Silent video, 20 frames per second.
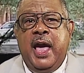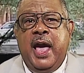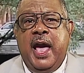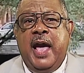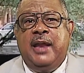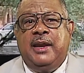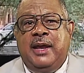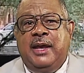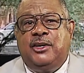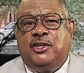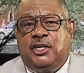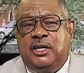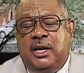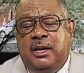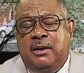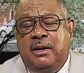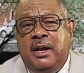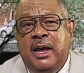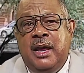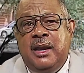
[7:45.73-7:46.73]
and they'd
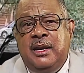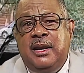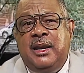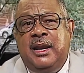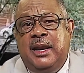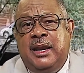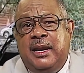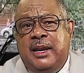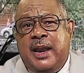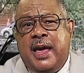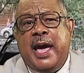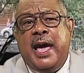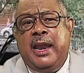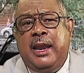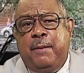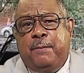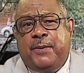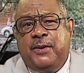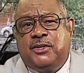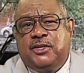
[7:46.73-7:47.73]
send nearly
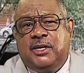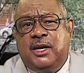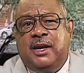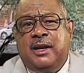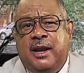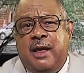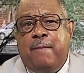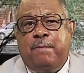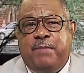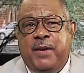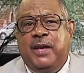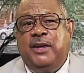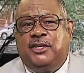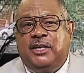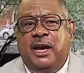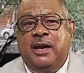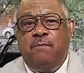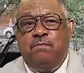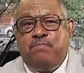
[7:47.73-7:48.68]
90% of that paycheck